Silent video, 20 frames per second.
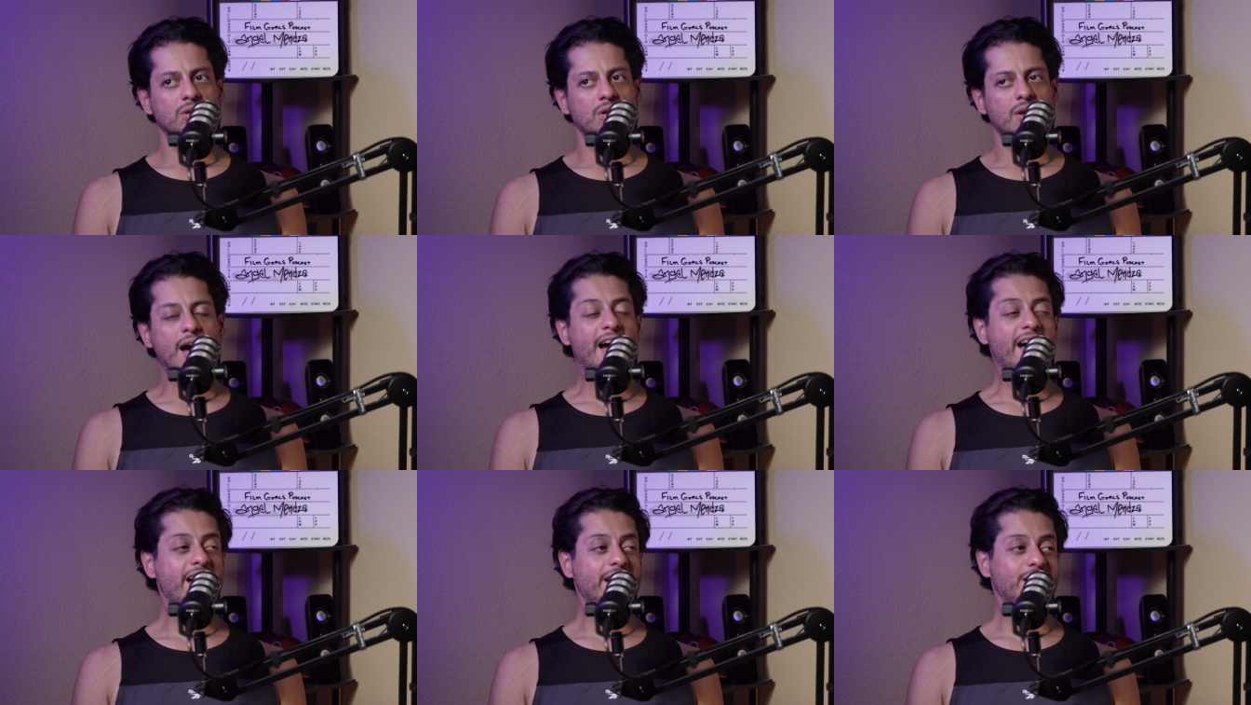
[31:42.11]

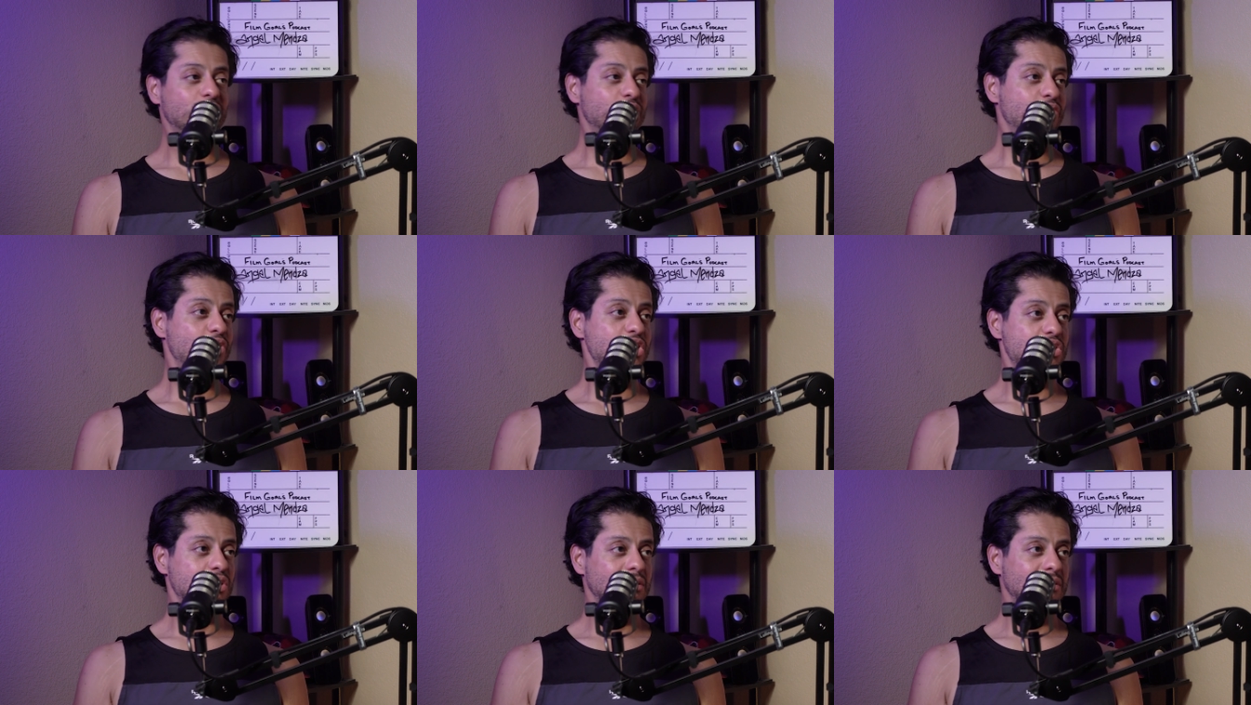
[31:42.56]
I had a
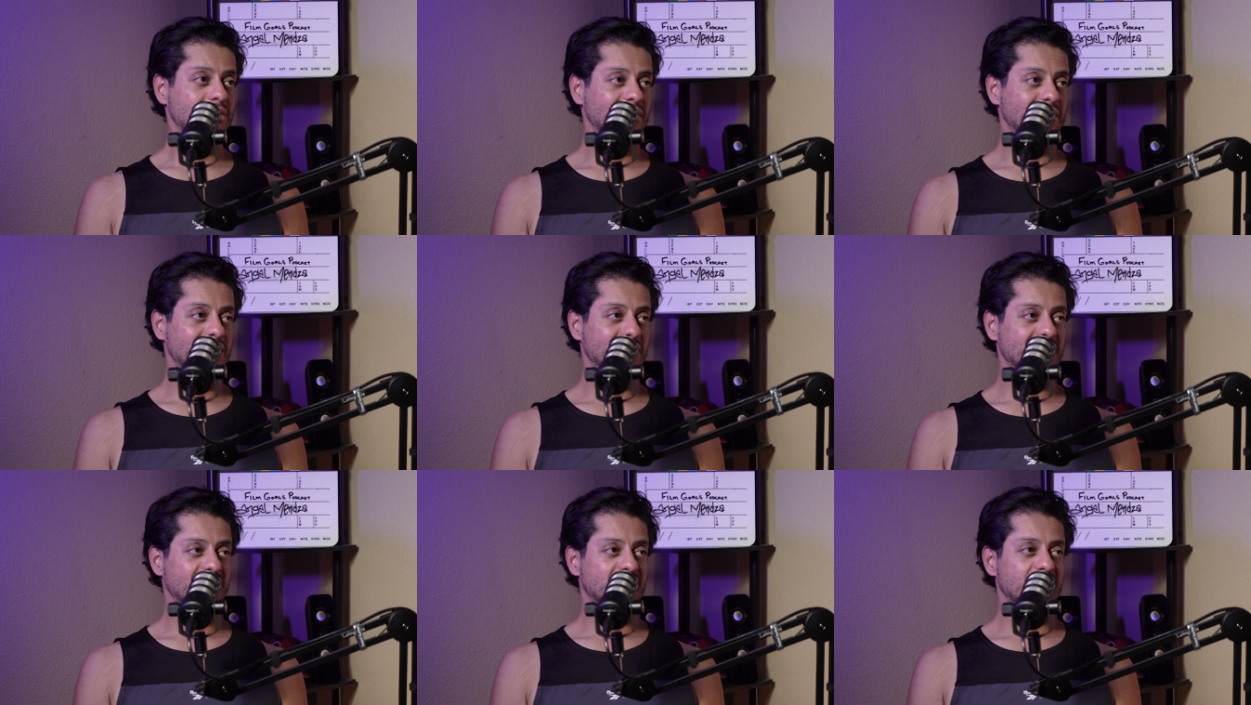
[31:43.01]
vision,
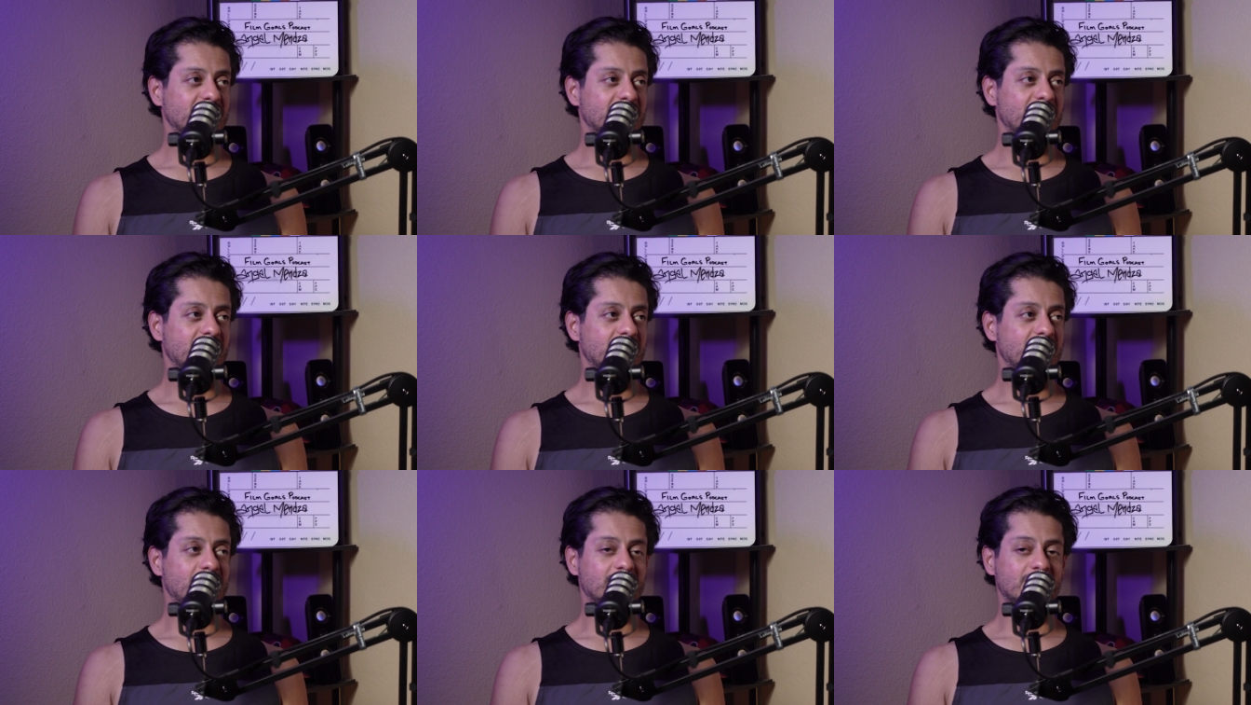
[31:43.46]

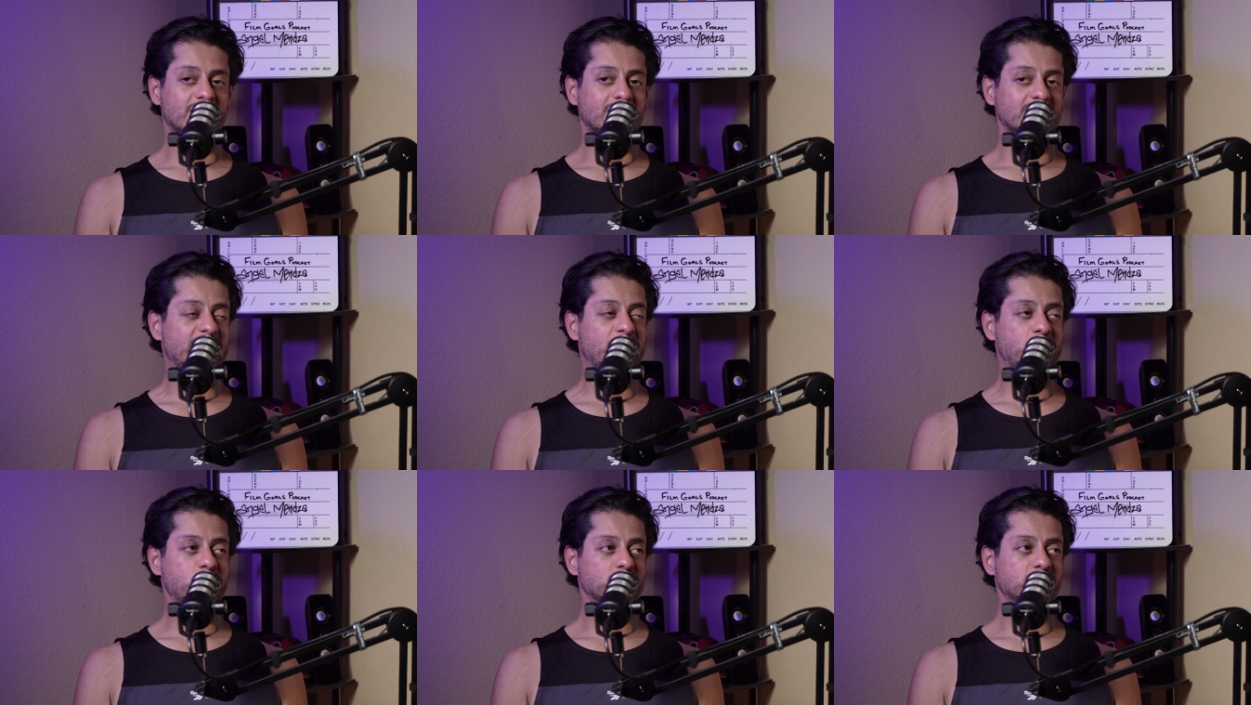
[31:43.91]
and I
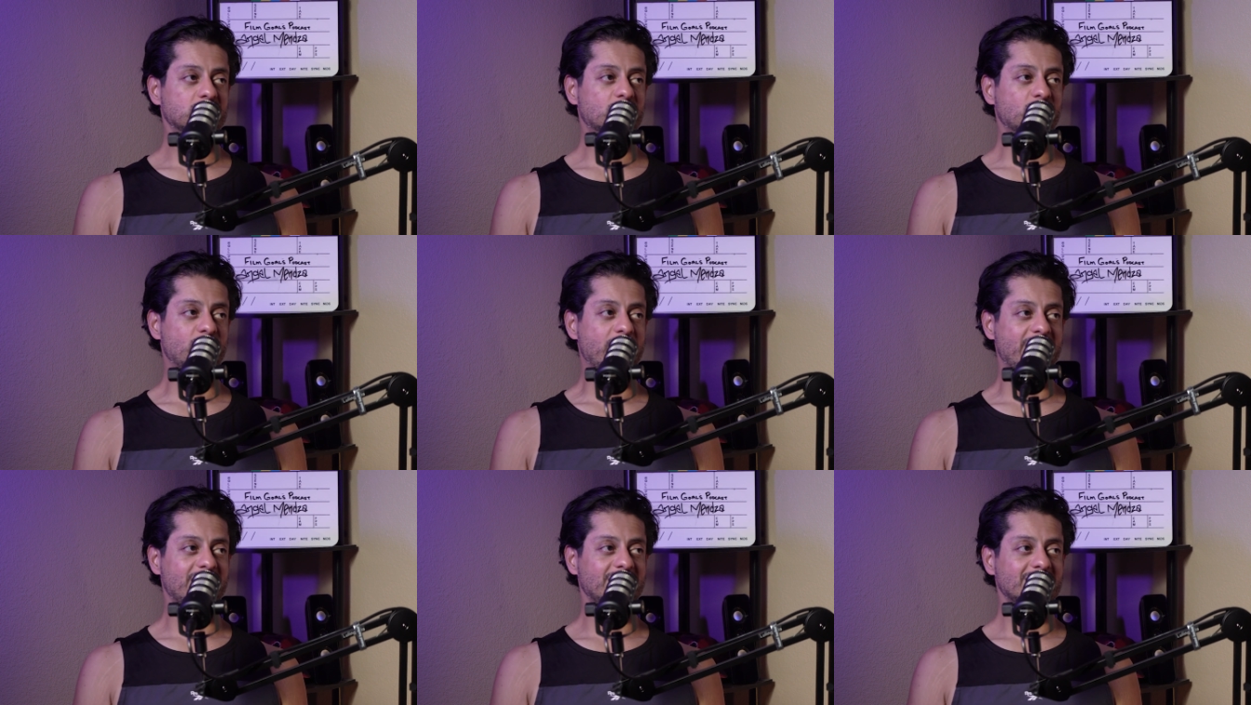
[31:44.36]
thought that was
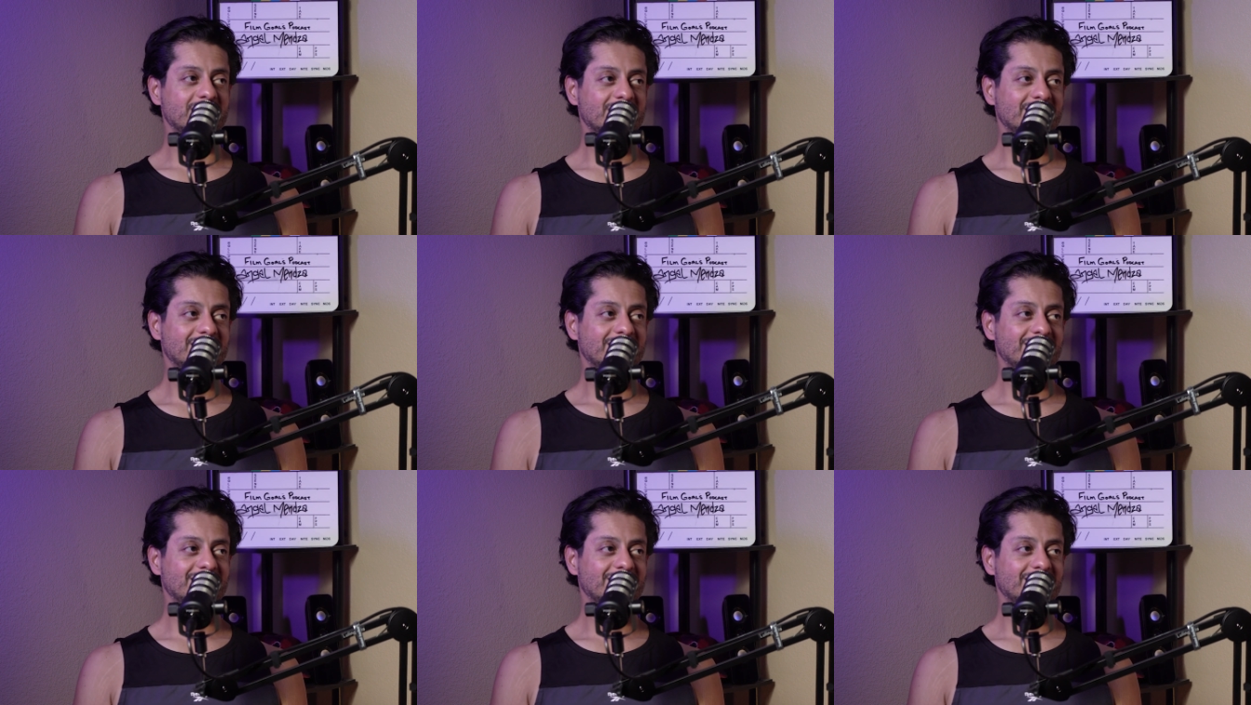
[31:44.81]
grand,